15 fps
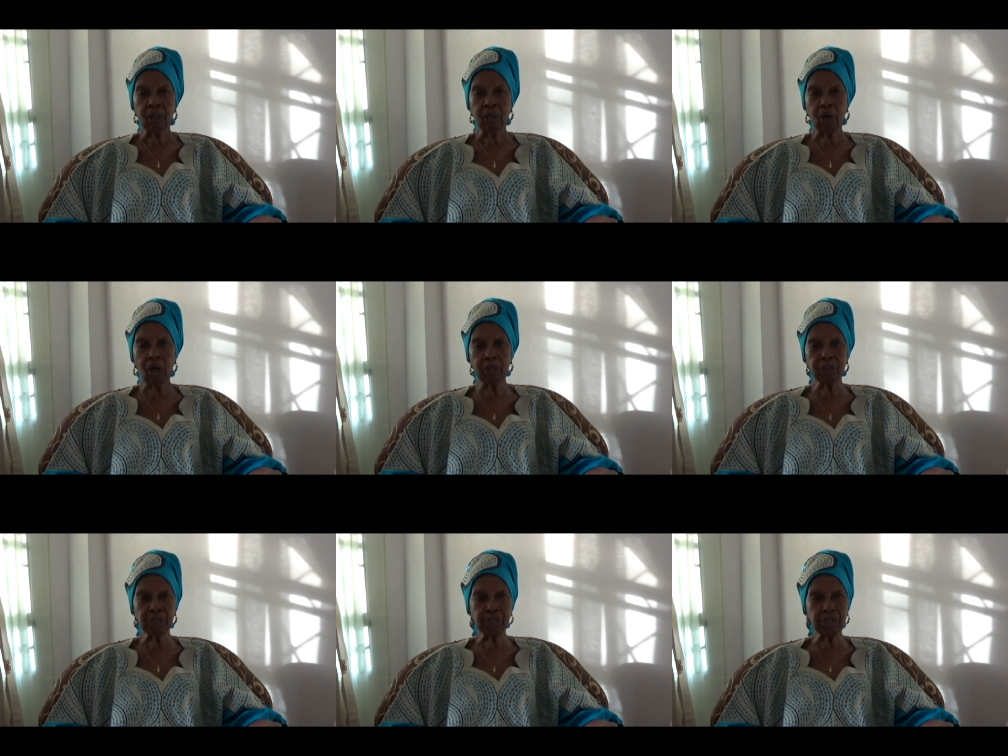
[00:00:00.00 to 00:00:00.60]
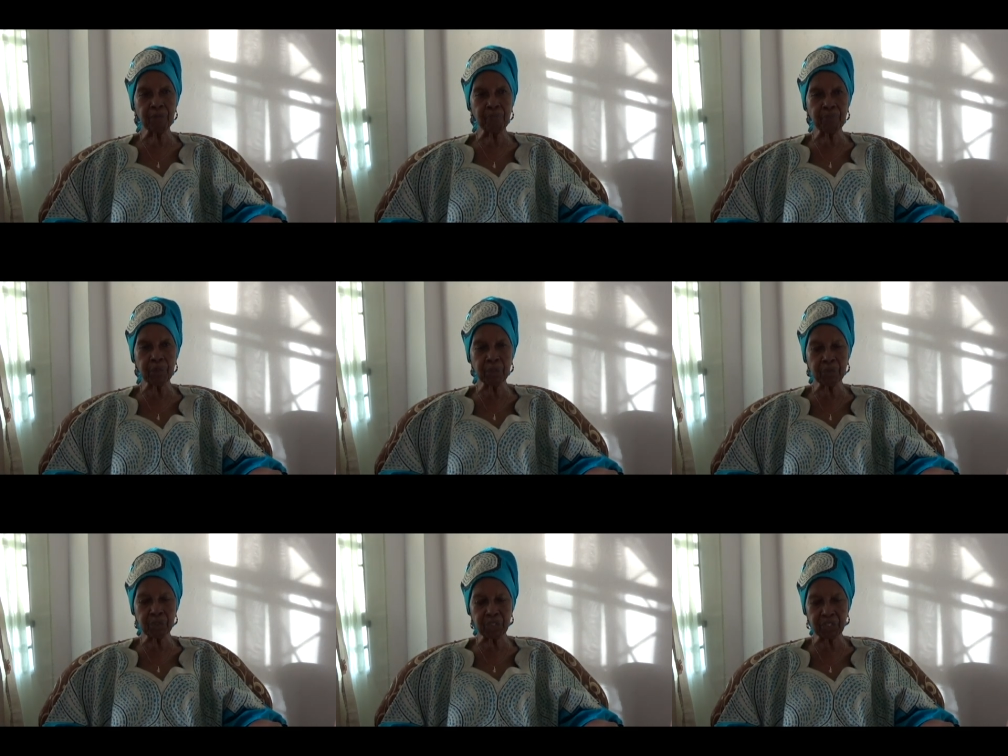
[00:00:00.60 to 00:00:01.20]

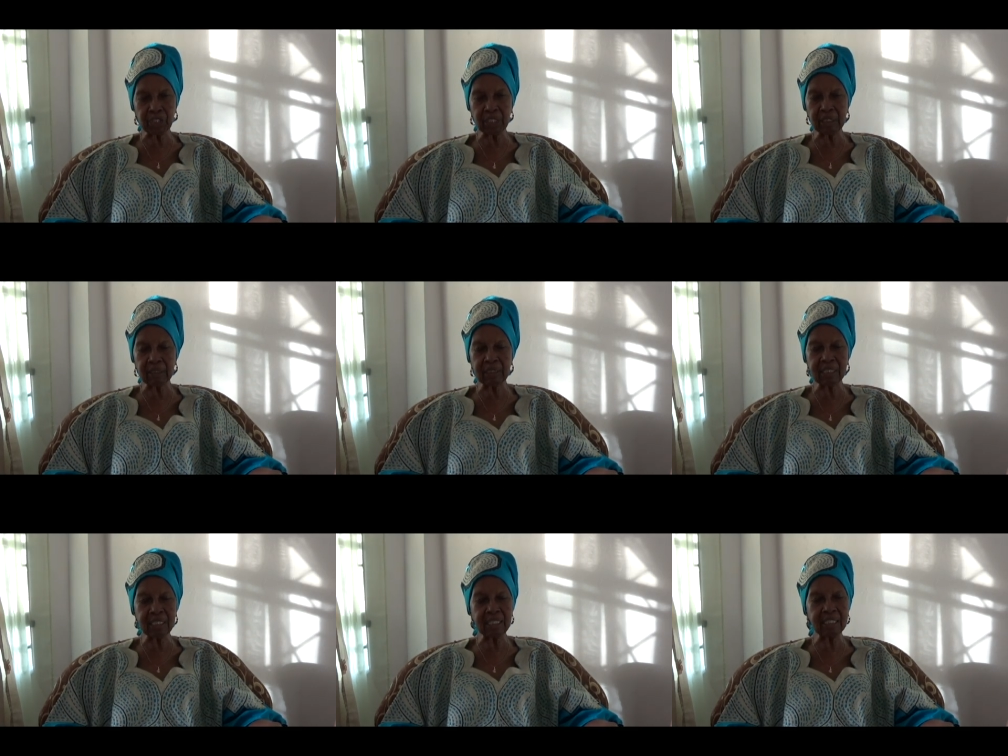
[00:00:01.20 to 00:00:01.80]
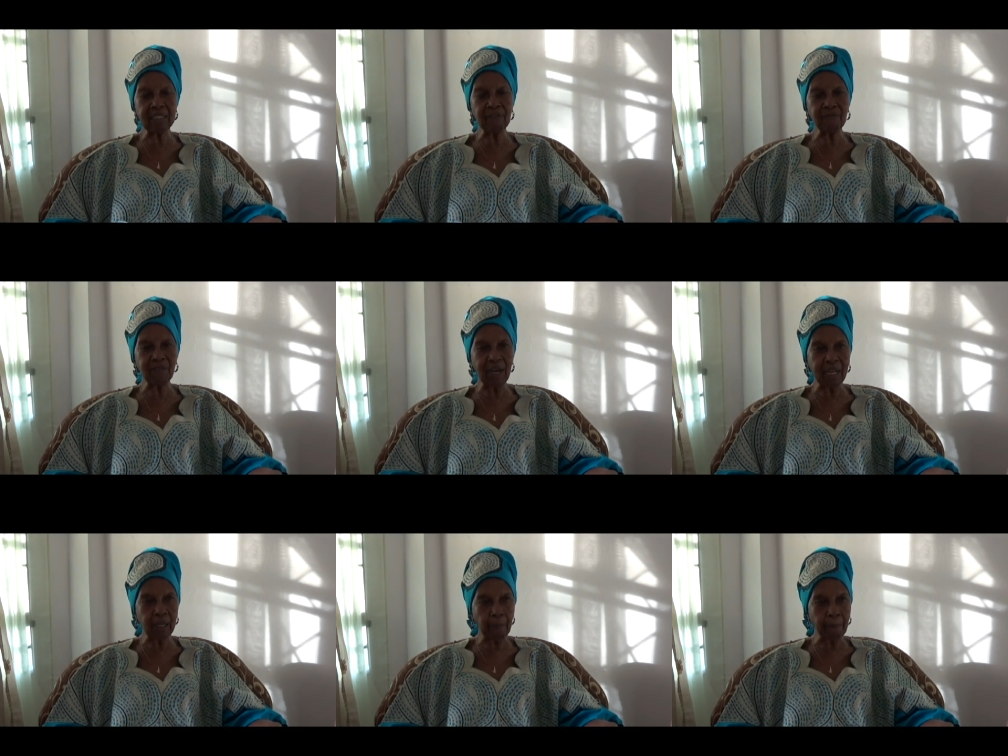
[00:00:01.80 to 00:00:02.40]
contribution to the
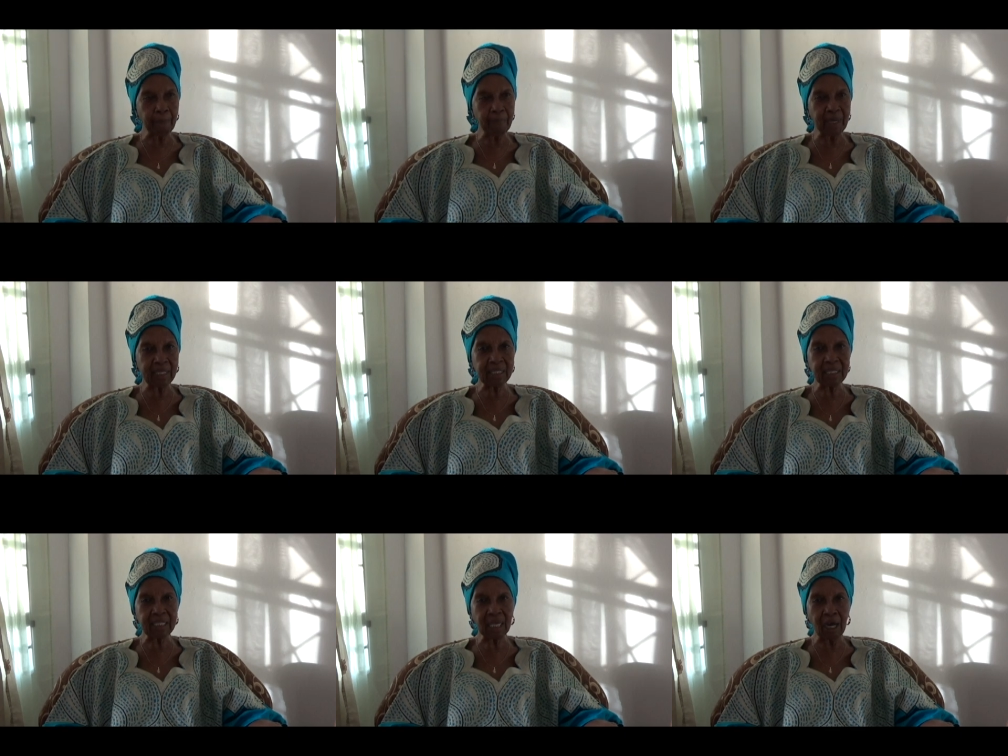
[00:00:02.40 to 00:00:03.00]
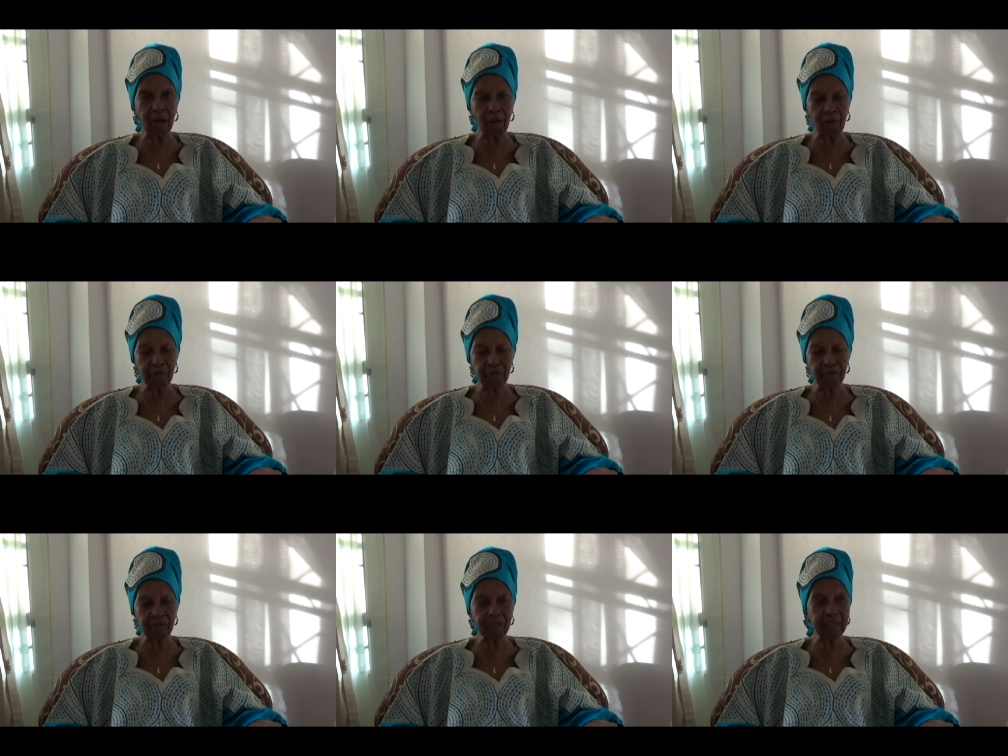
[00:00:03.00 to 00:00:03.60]
development
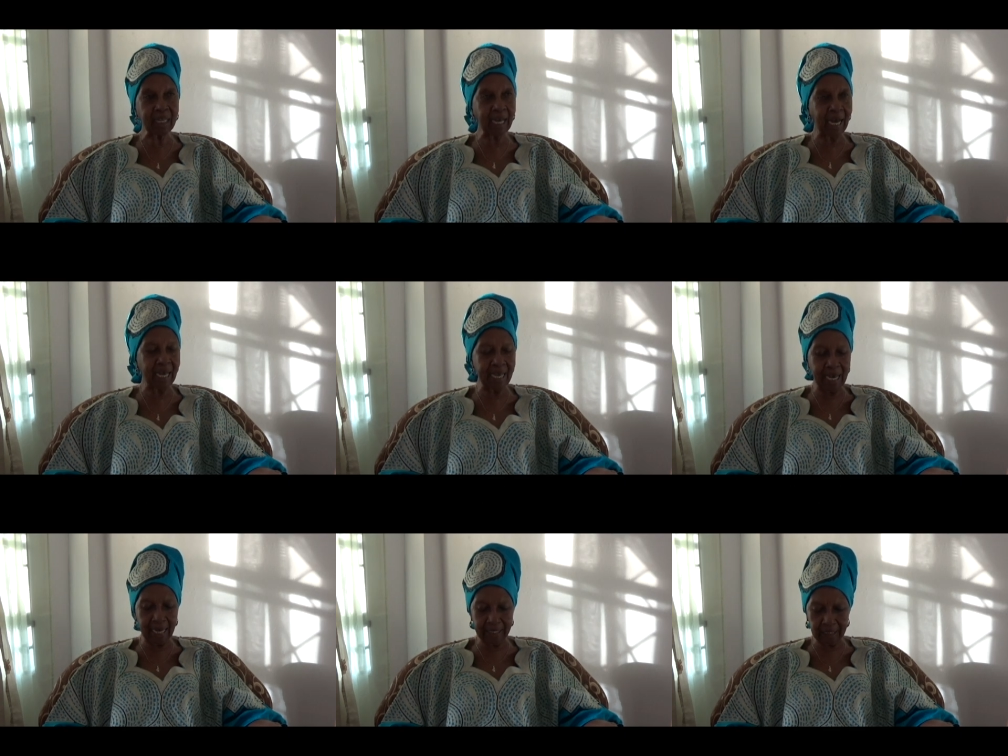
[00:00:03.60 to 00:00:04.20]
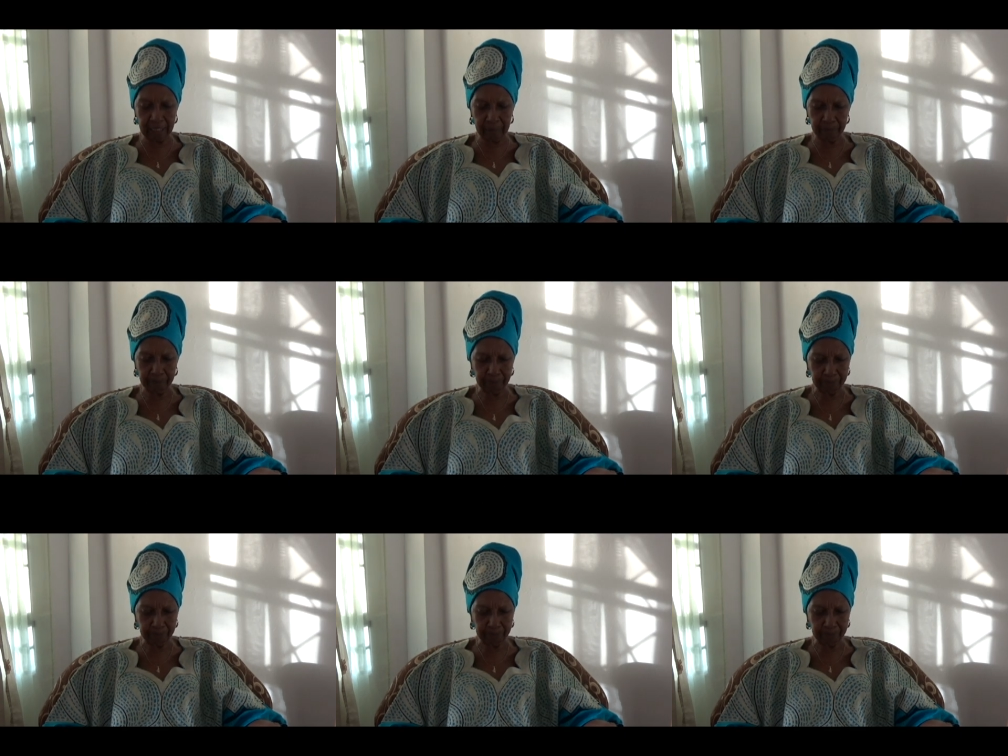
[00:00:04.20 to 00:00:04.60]
of Guyana.